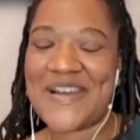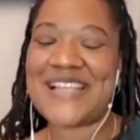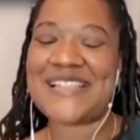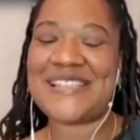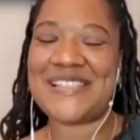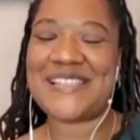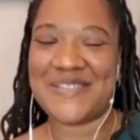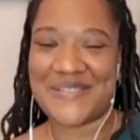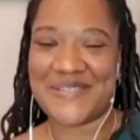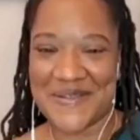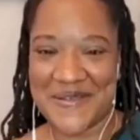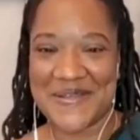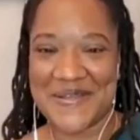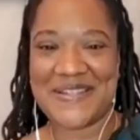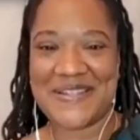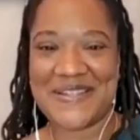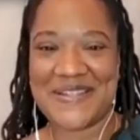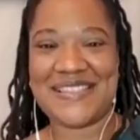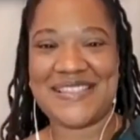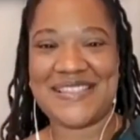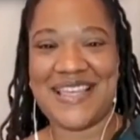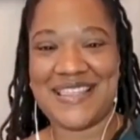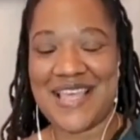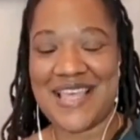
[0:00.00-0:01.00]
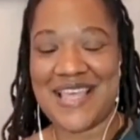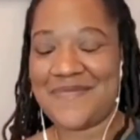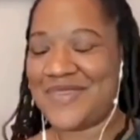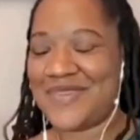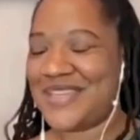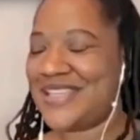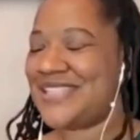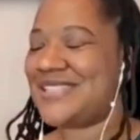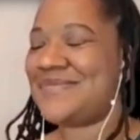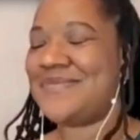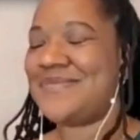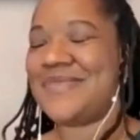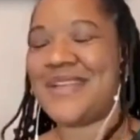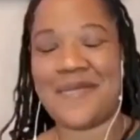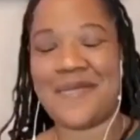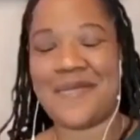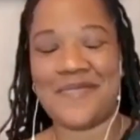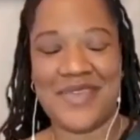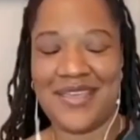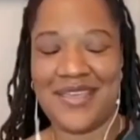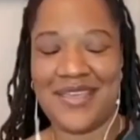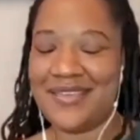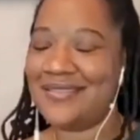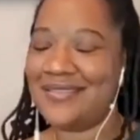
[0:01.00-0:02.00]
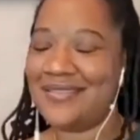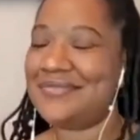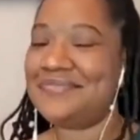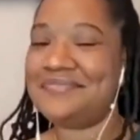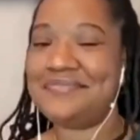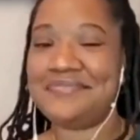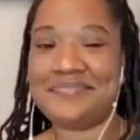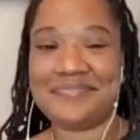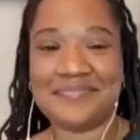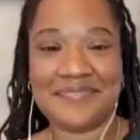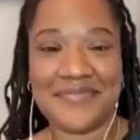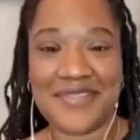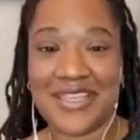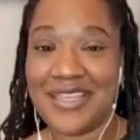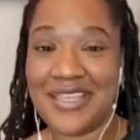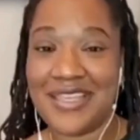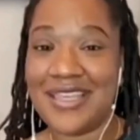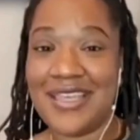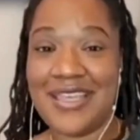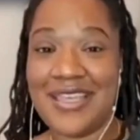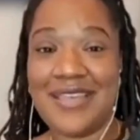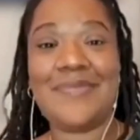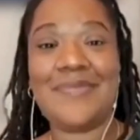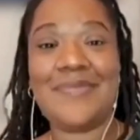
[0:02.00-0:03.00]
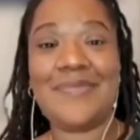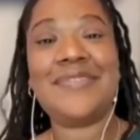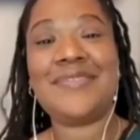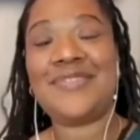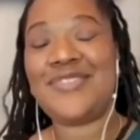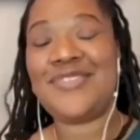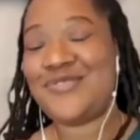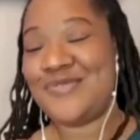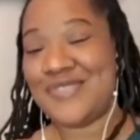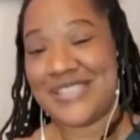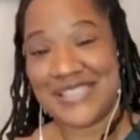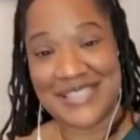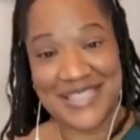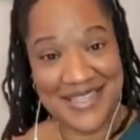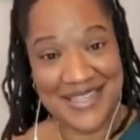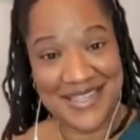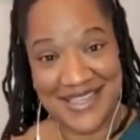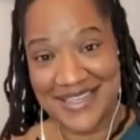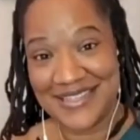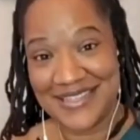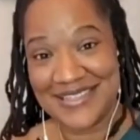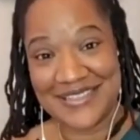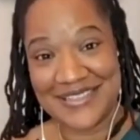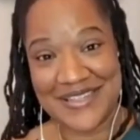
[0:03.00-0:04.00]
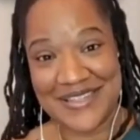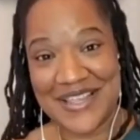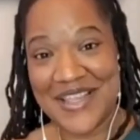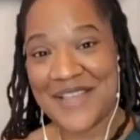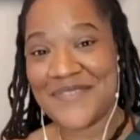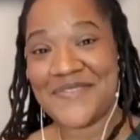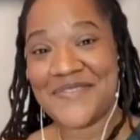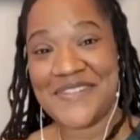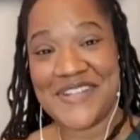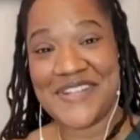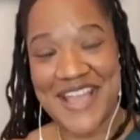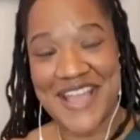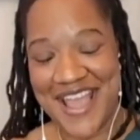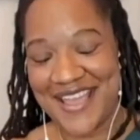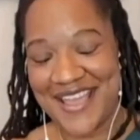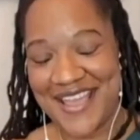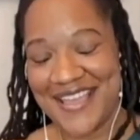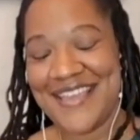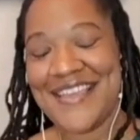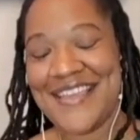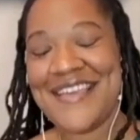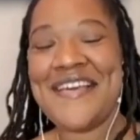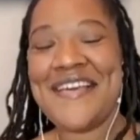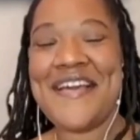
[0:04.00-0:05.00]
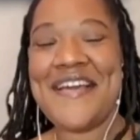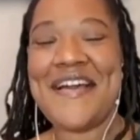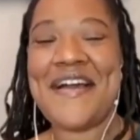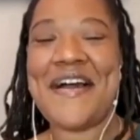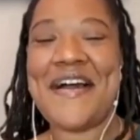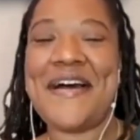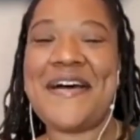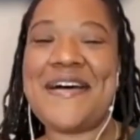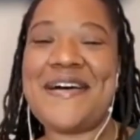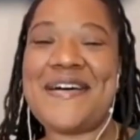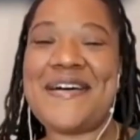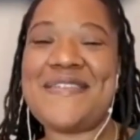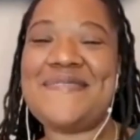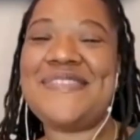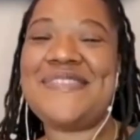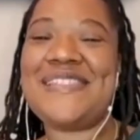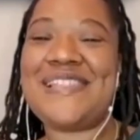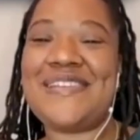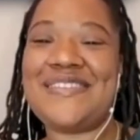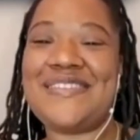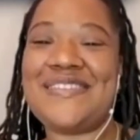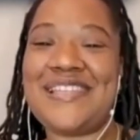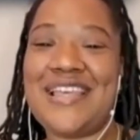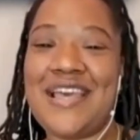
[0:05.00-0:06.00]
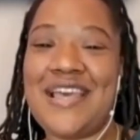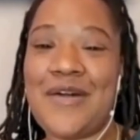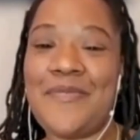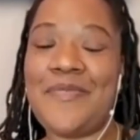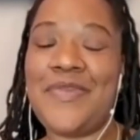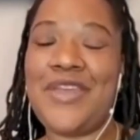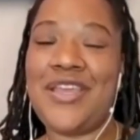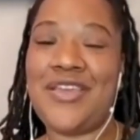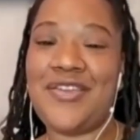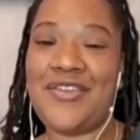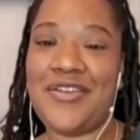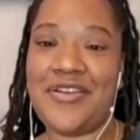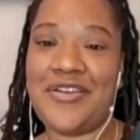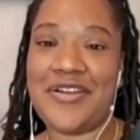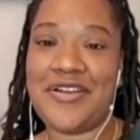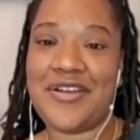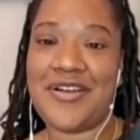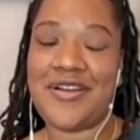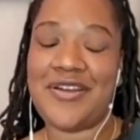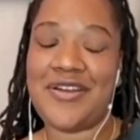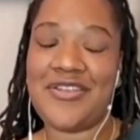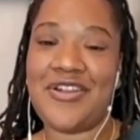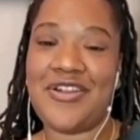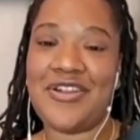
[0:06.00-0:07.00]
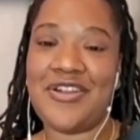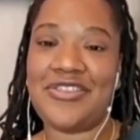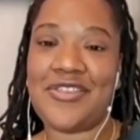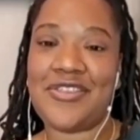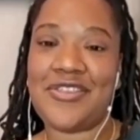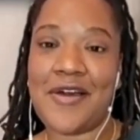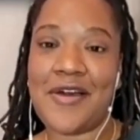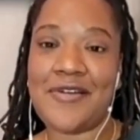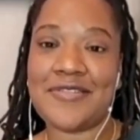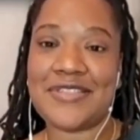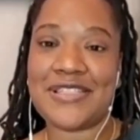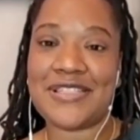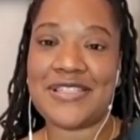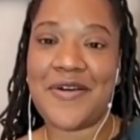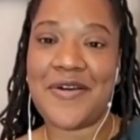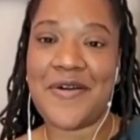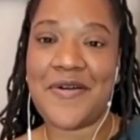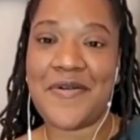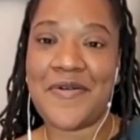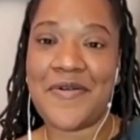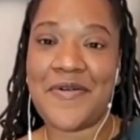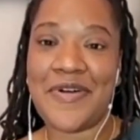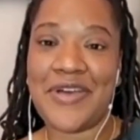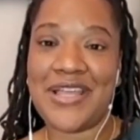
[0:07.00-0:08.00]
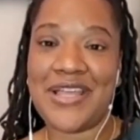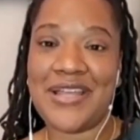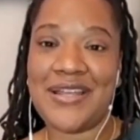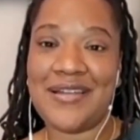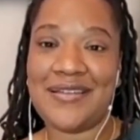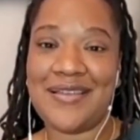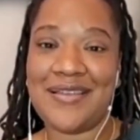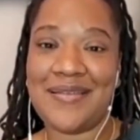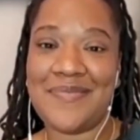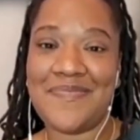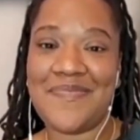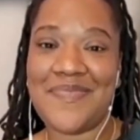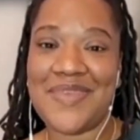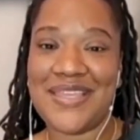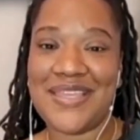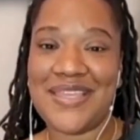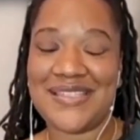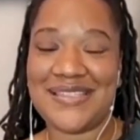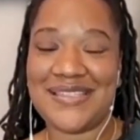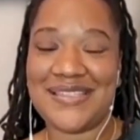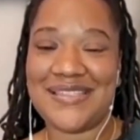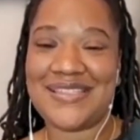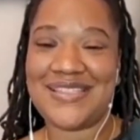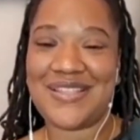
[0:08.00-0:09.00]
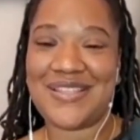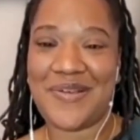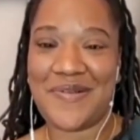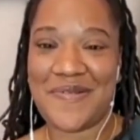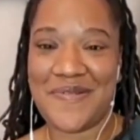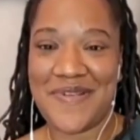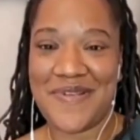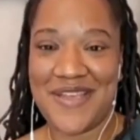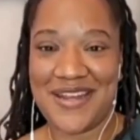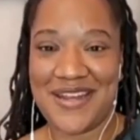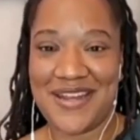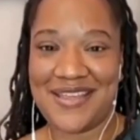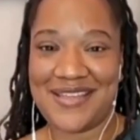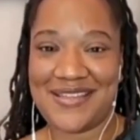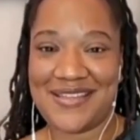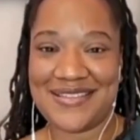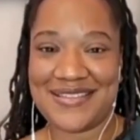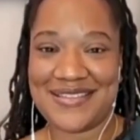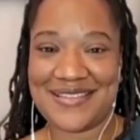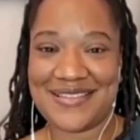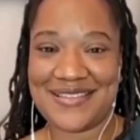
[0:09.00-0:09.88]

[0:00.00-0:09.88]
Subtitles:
I still don't understand that piece, but I mean, you see it every day. So tell me your thoughts on business credit.